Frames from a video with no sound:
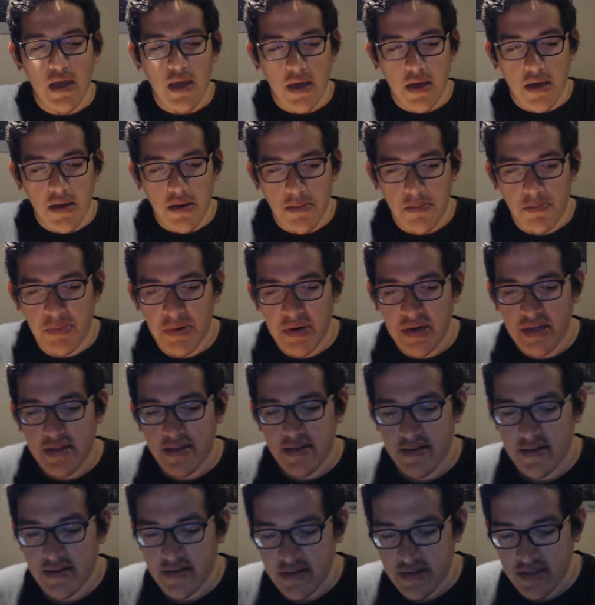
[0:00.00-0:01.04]
But,
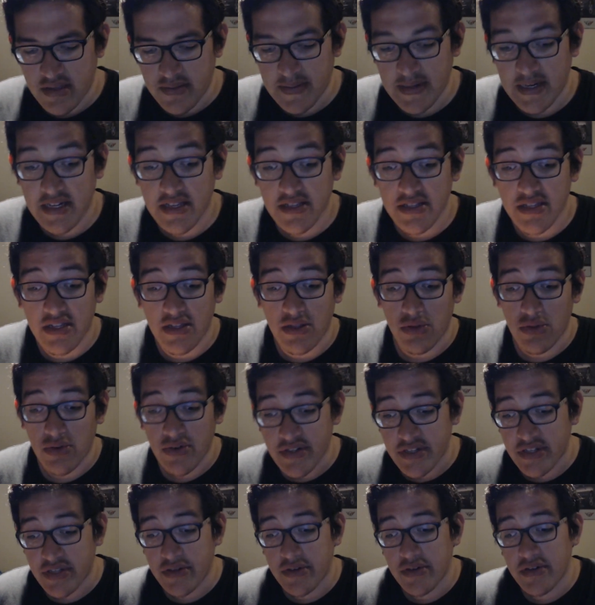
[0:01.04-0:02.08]
to be honest, it looked
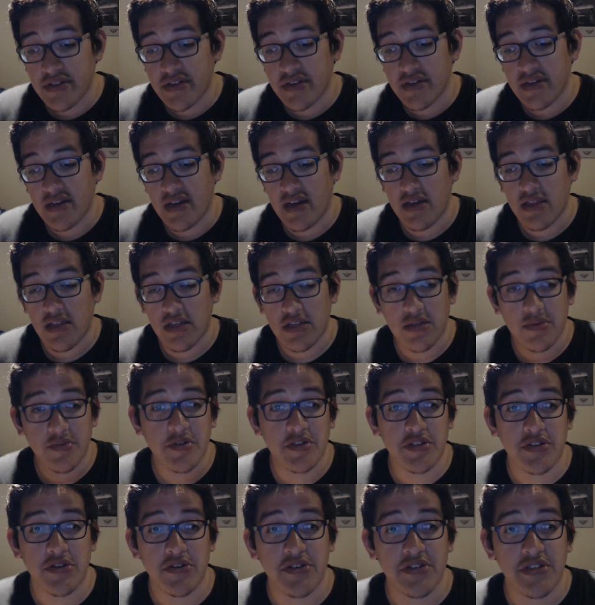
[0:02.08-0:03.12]
good. I like Chip
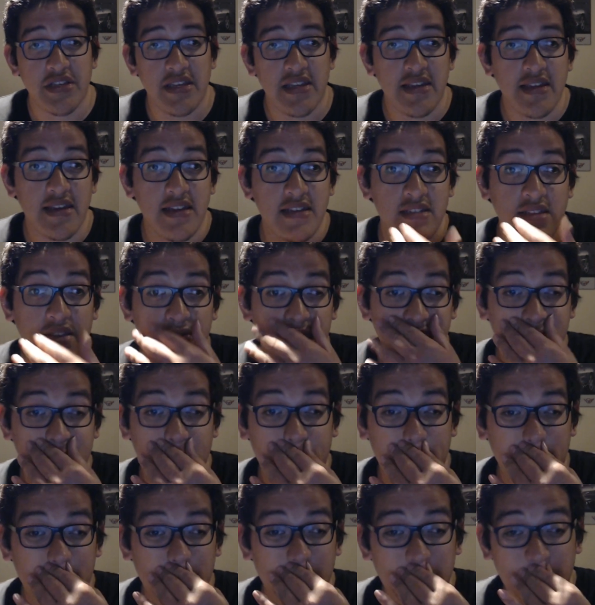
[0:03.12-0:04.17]
Zdarsky, as I've
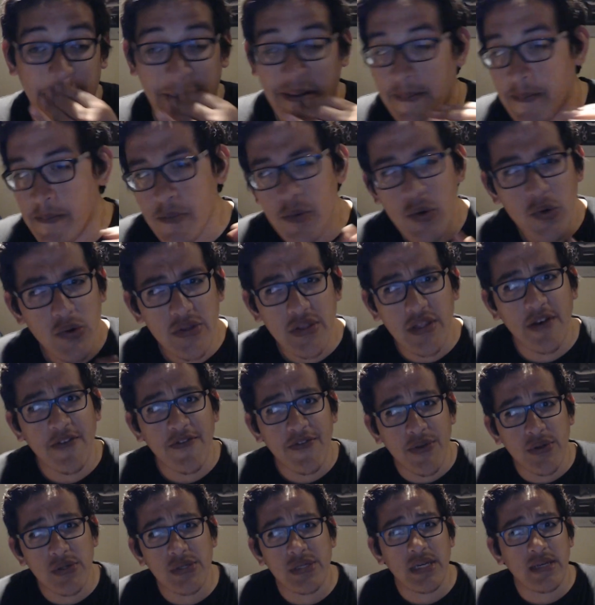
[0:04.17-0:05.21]
stated more than a few
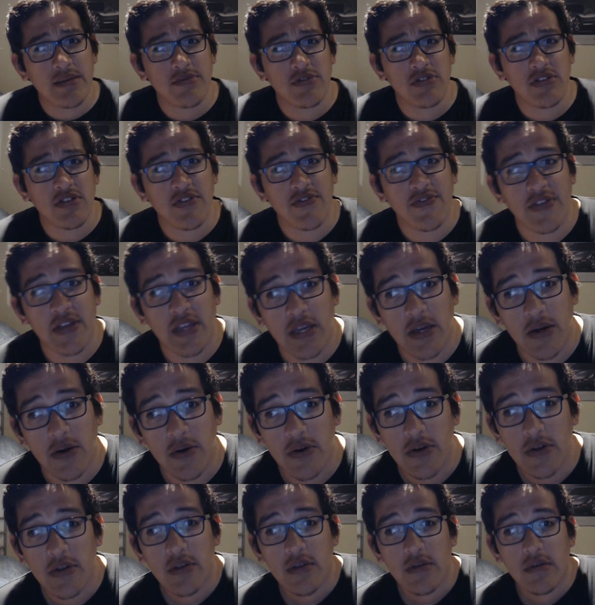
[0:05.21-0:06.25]
times in this video,
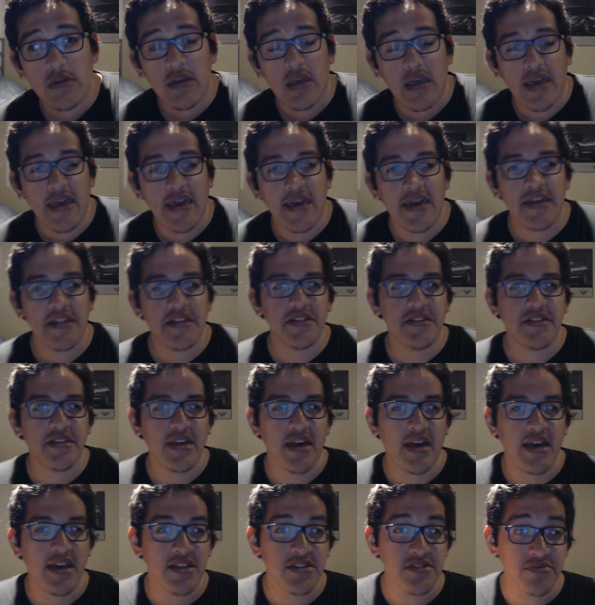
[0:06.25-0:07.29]
and
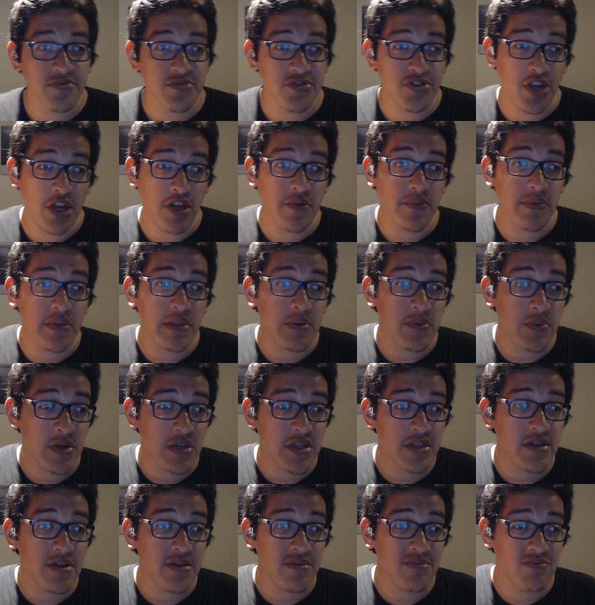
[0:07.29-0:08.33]
I genuinely want
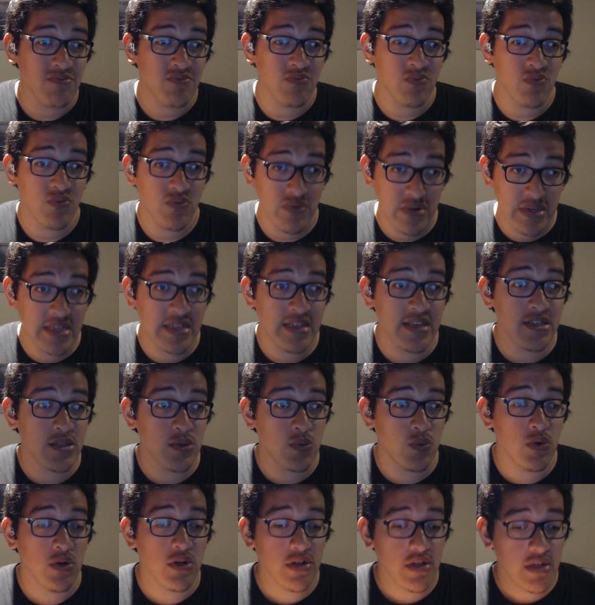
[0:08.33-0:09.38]
to read his
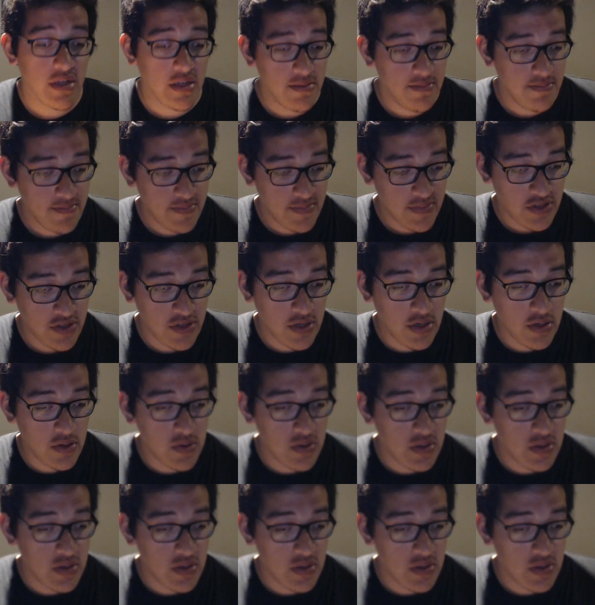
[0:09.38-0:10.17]
work. So,